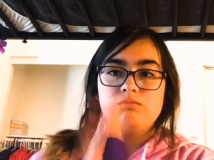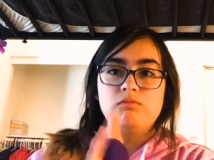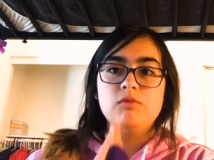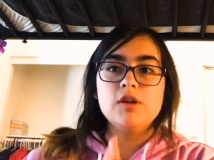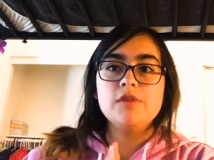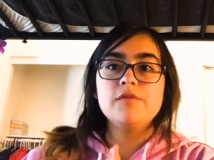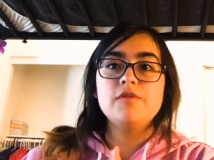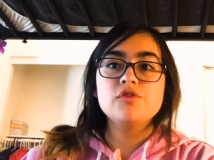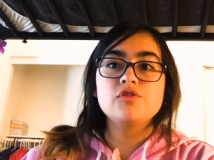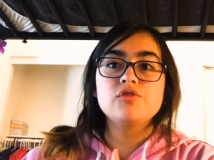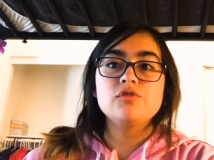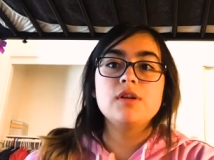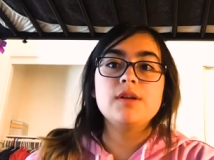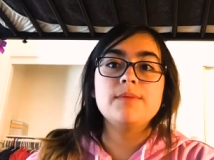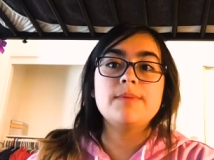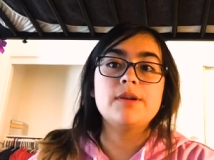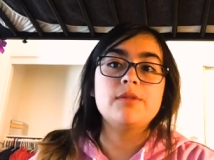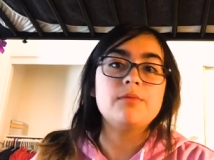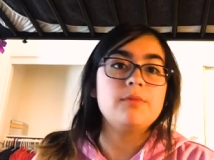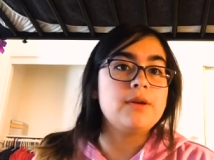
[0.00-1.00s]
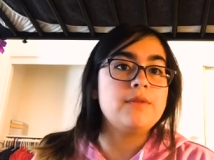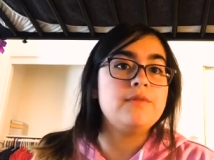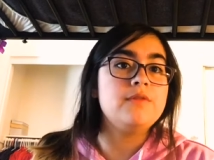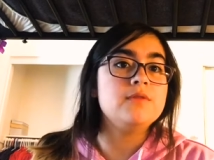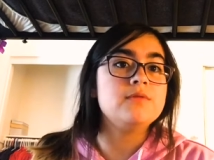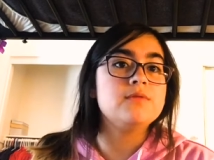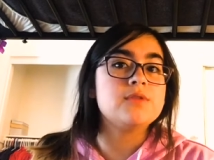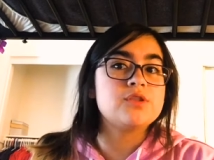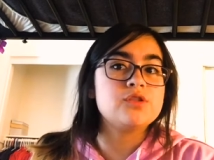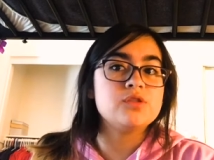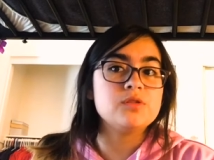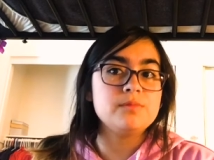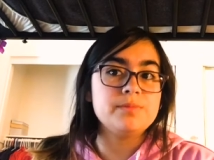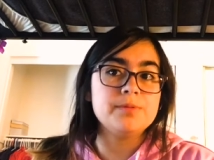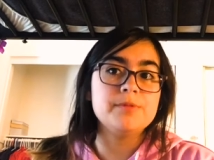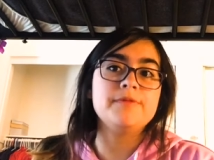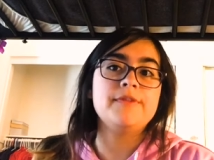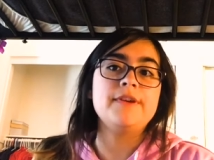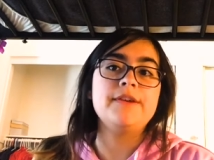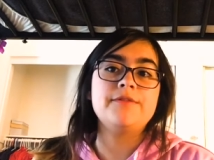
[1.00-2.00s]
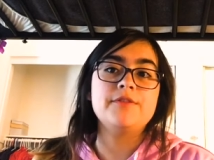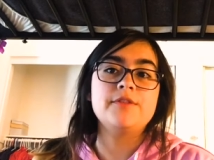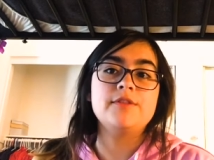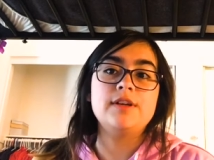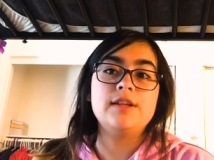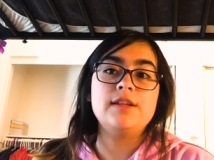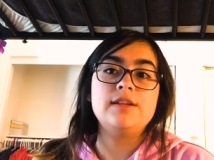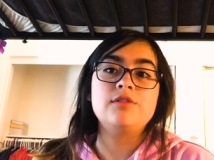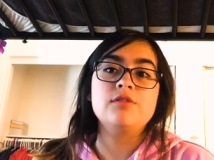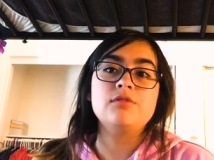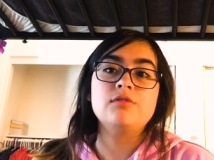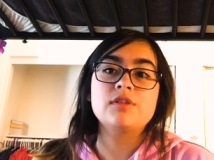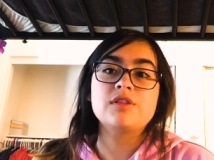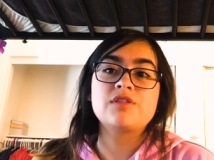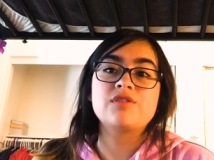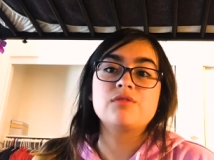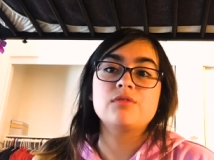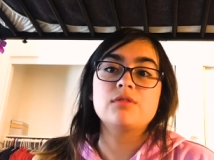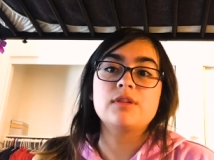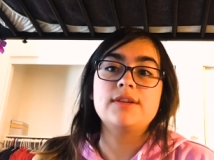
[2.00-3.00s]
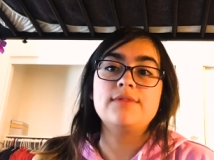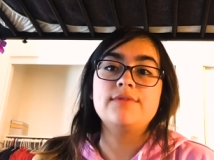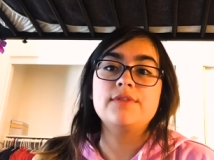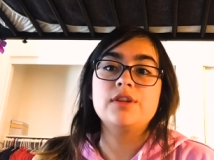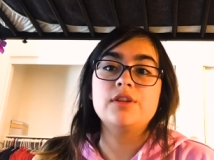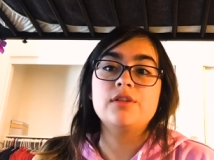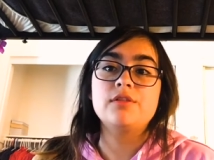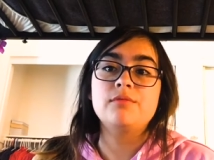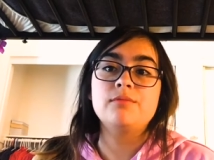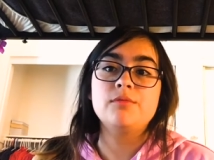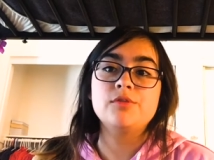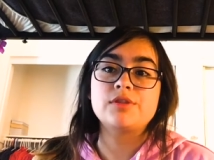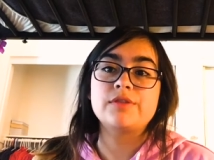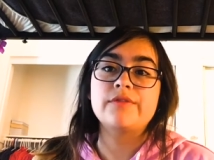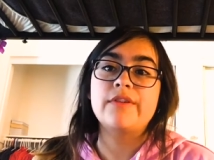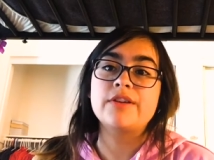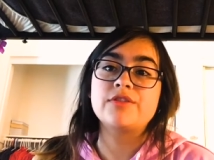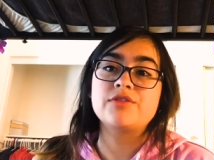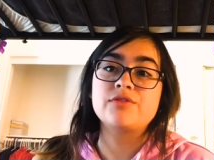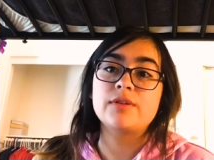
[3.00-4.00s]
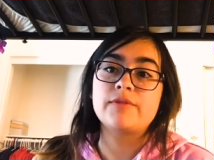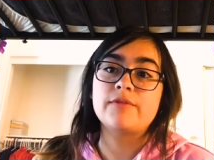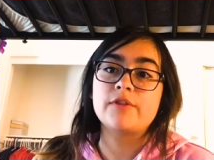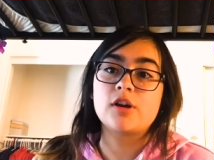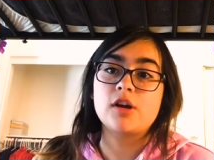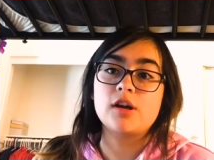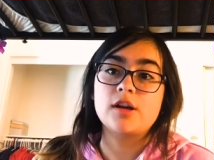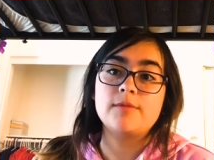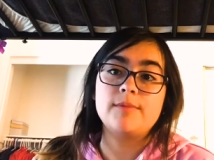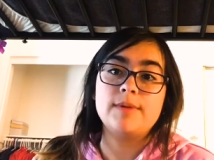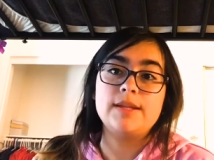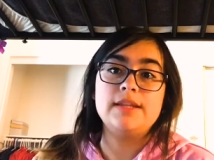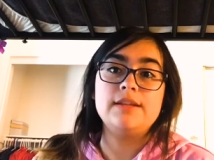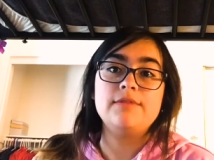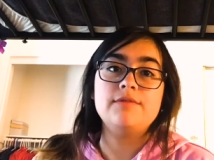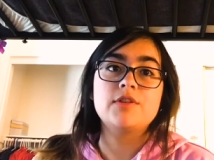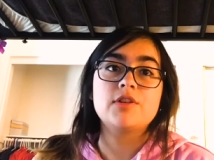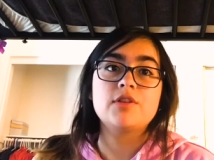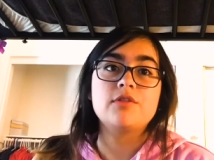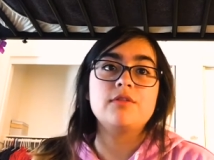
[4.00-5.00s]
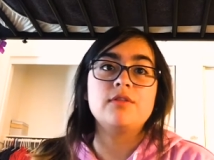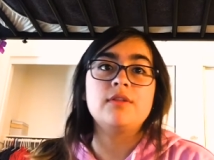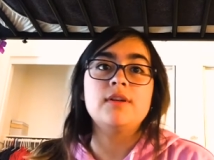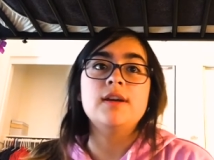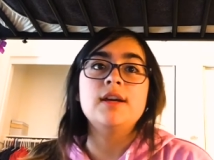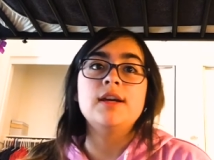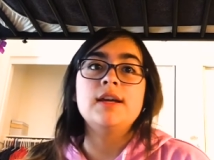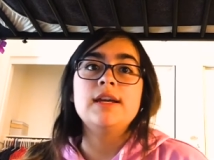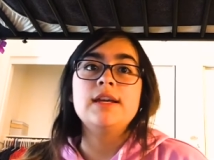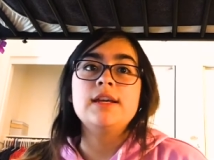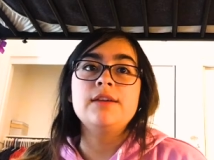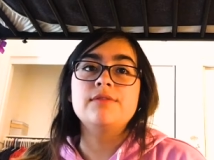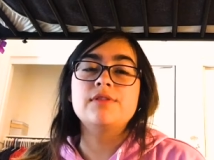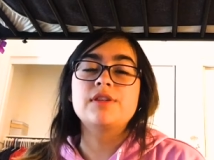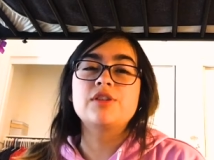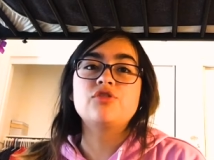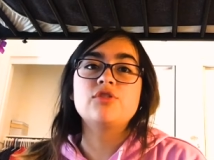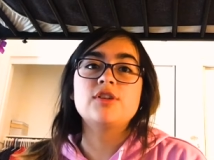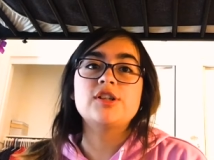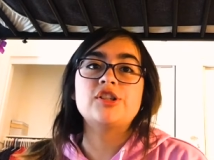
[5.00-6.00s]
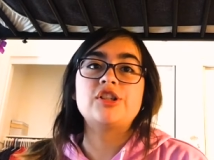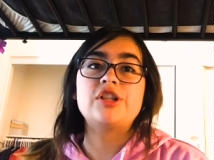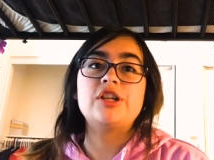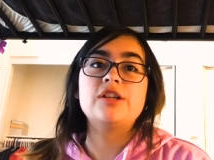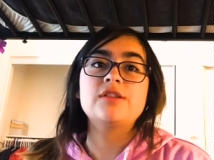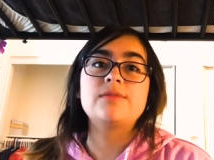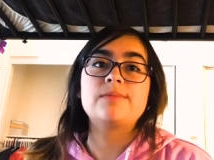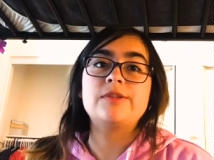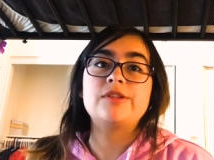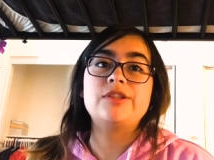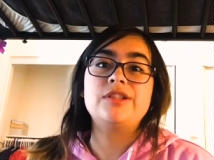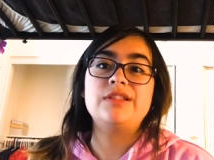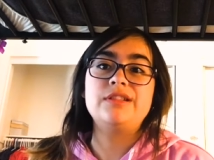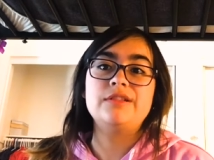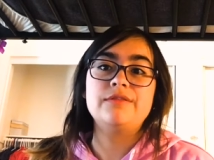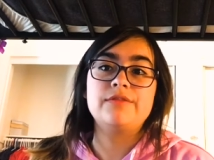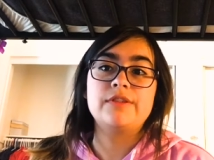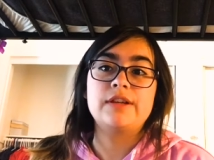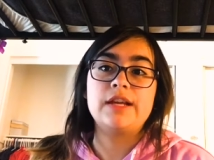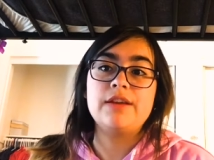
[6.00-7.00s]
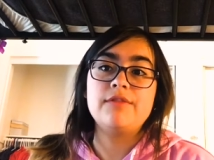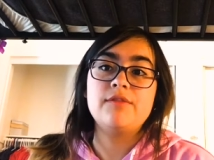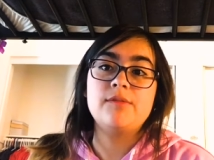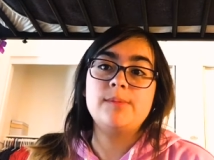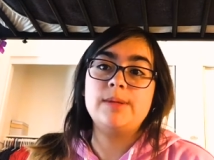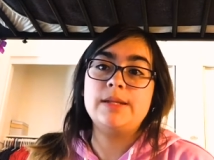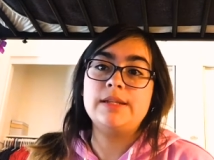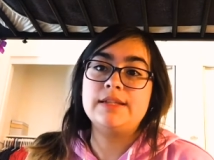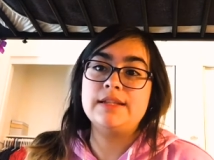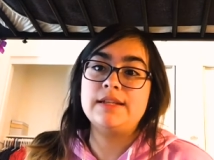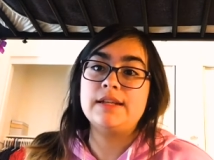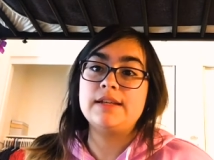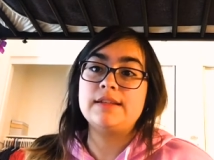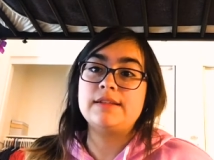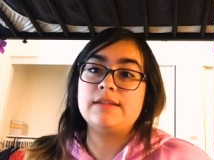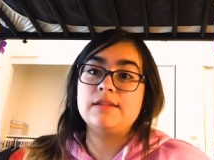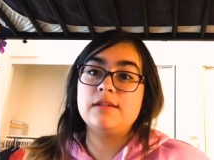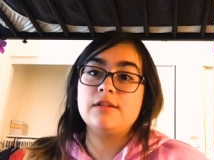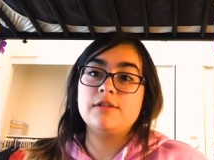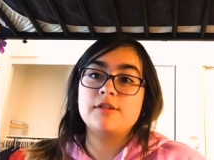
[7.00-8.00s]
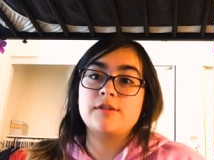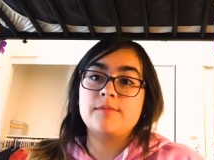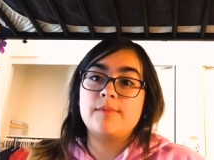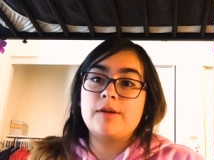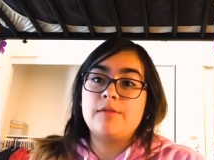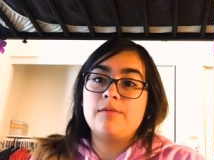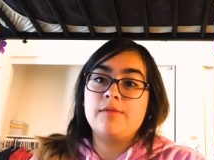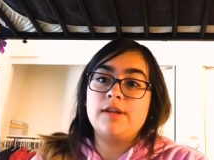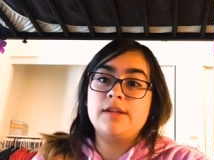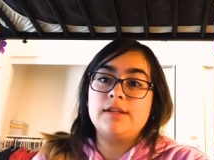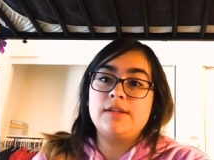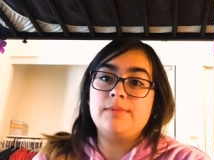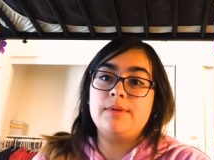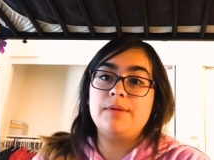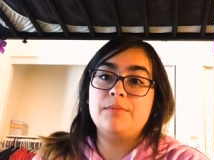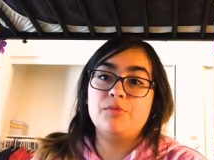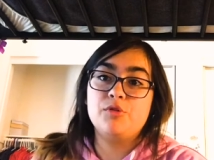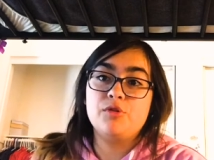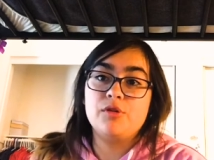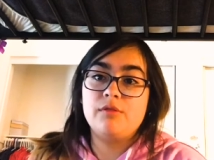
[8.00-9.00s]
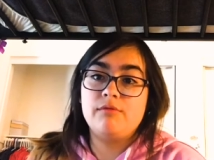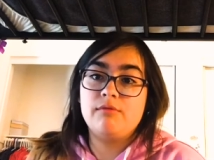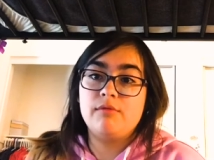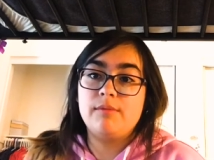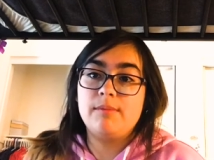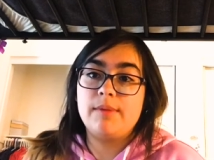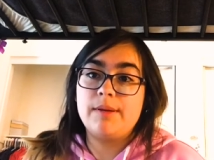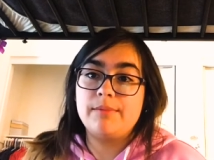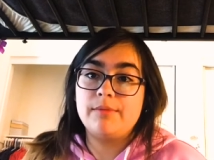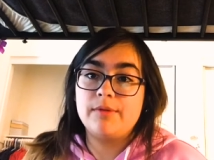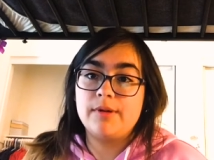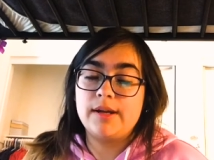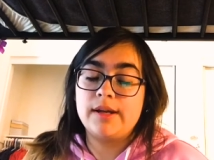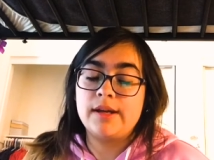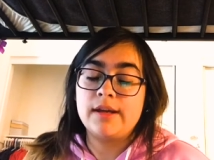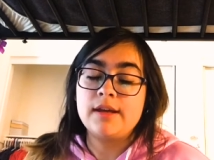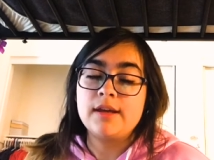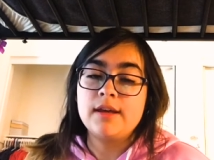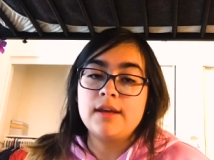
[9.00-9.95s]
Wonderful story about a wife who was super faithful and told the story even though most of history forgot him and even though he was a trashy husband, she still forgave him and it's a nice song about wanting to be more and remembering